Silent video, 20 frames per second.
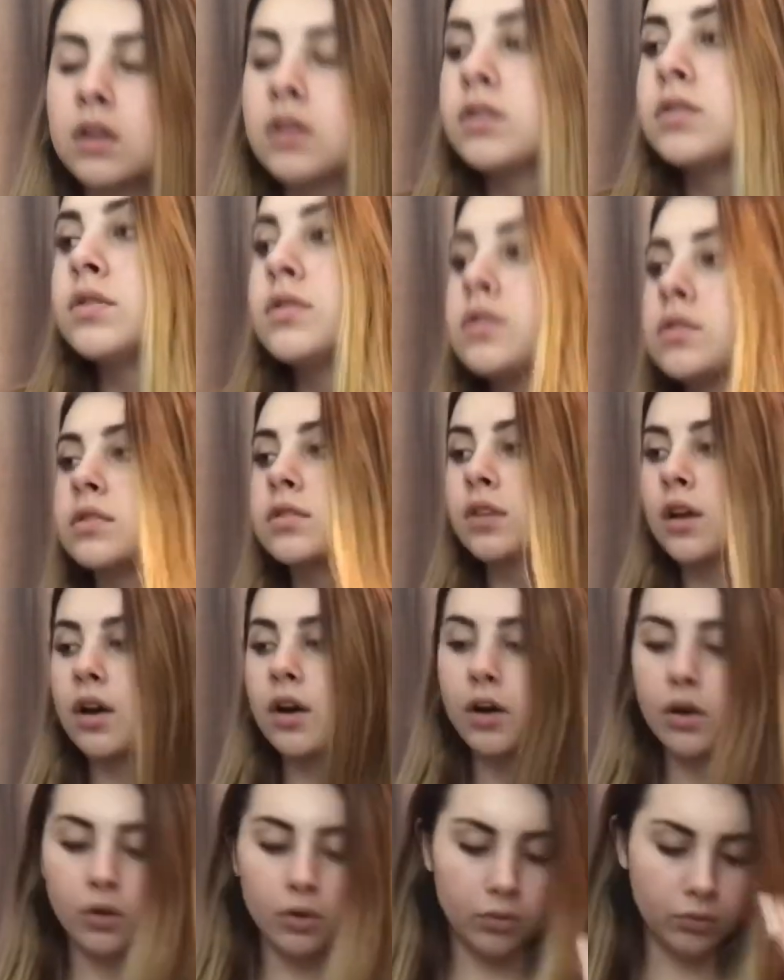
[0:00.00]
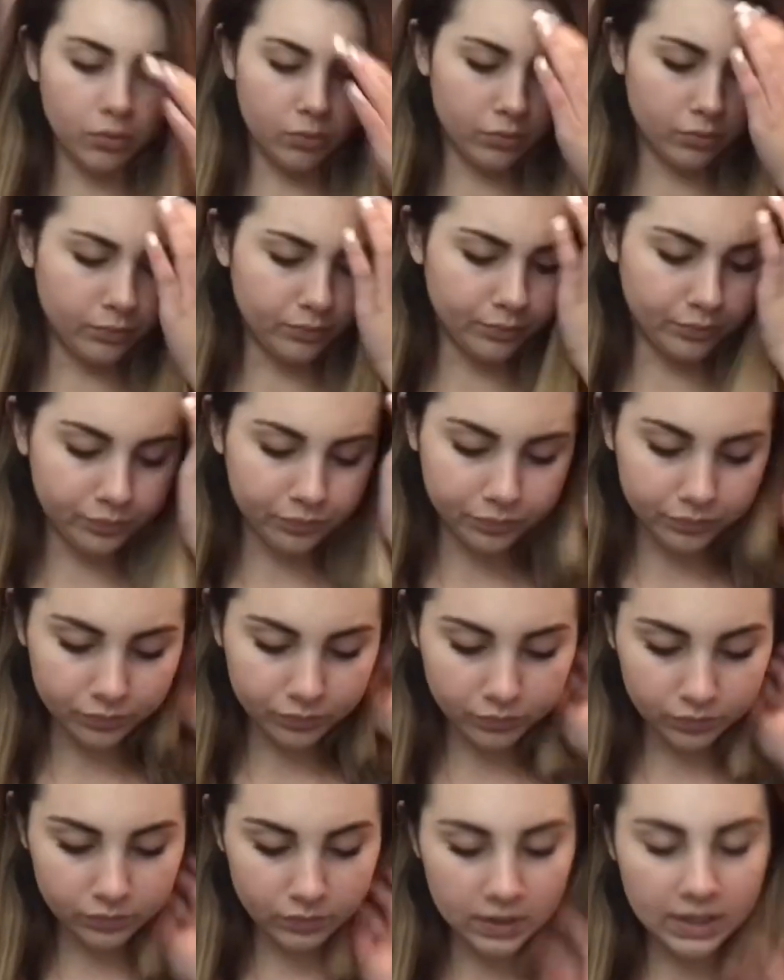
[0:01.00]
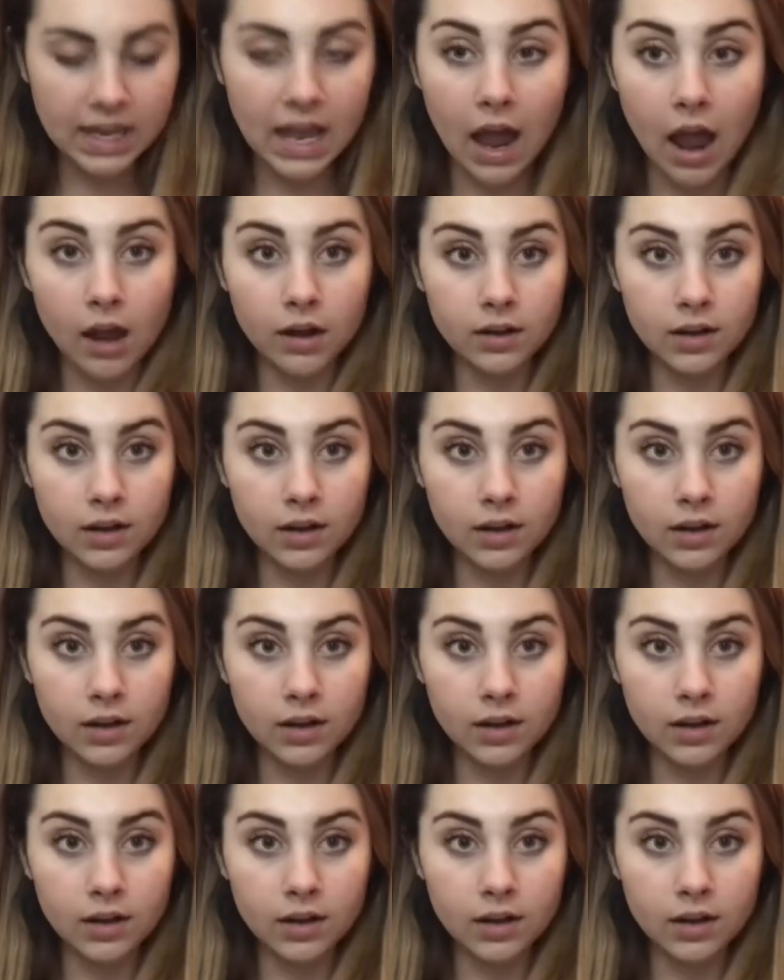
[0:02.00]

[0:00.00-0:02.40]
So yeah,